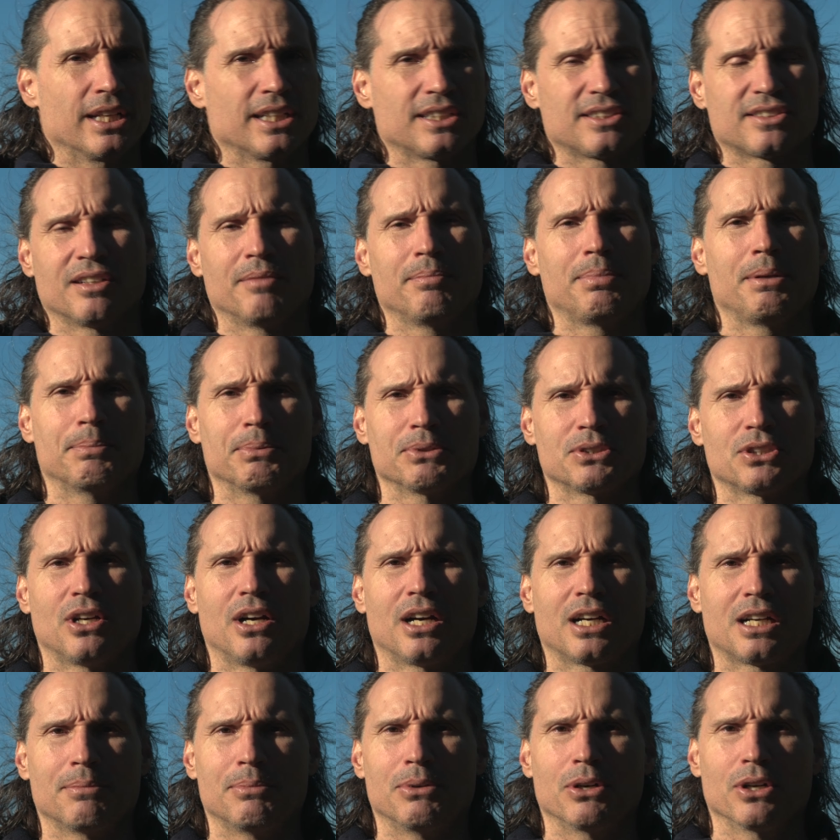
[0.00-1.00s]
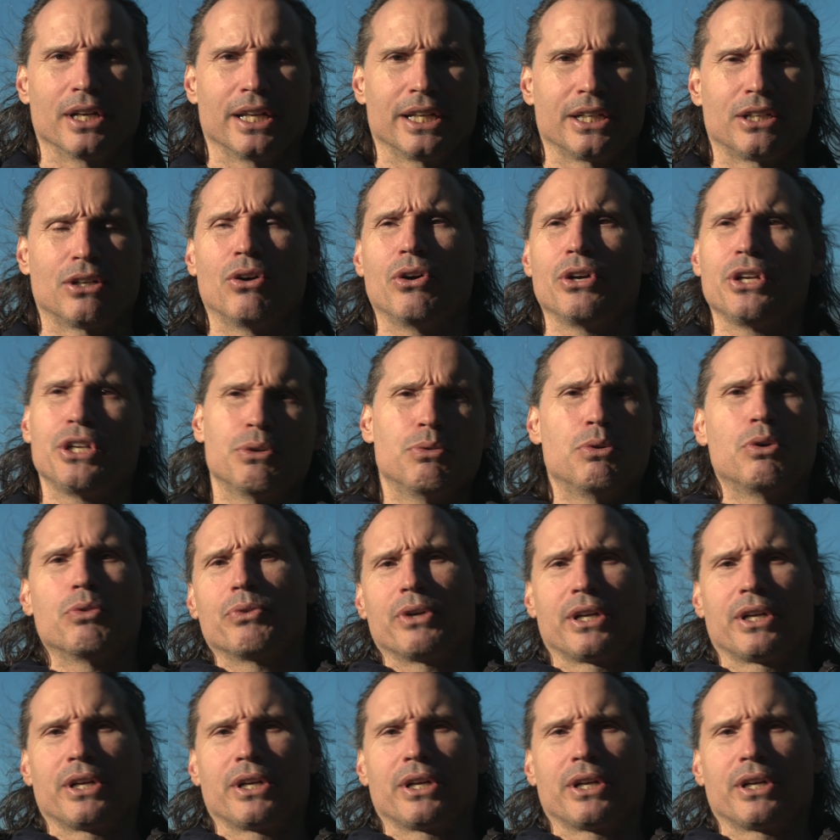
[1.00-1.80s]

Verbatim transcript: like some people talk about, like, oh, you won't